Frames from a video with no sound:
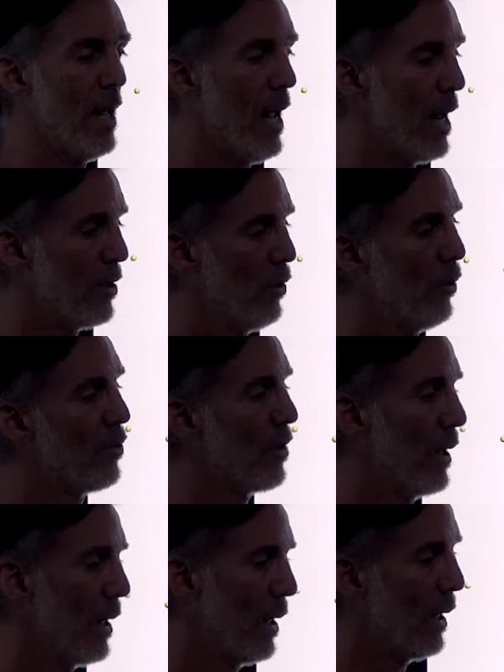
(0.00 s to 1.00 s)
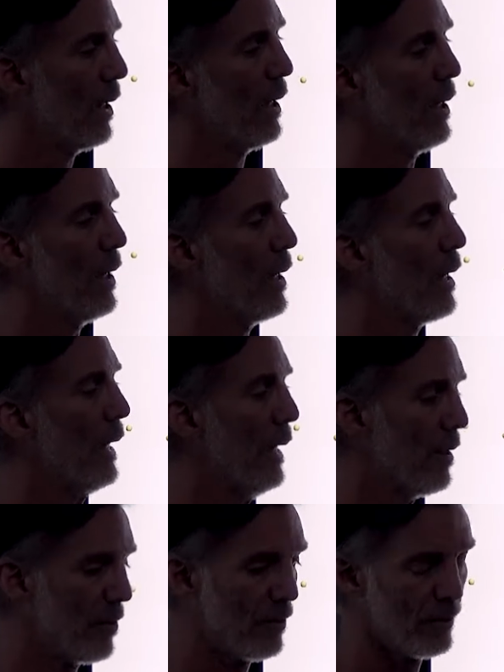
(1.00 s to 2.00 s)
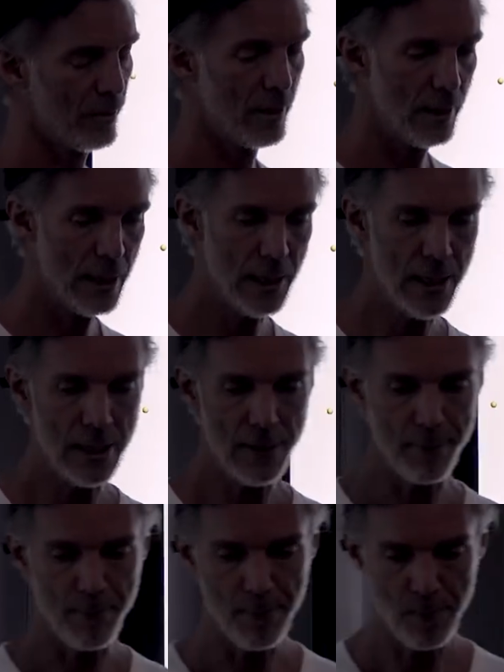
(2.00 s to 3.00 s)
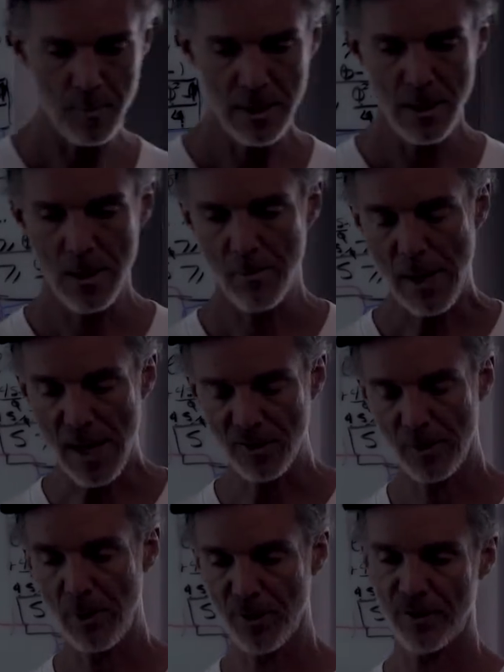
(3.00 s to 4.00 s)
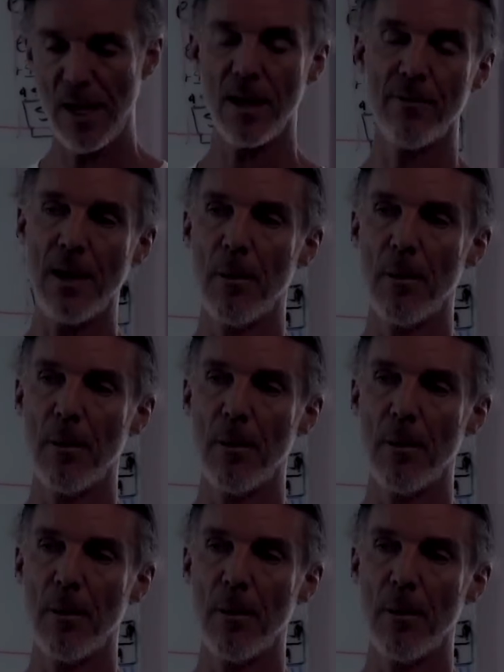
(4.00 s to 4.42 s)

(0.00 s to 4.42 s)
and using its possible set of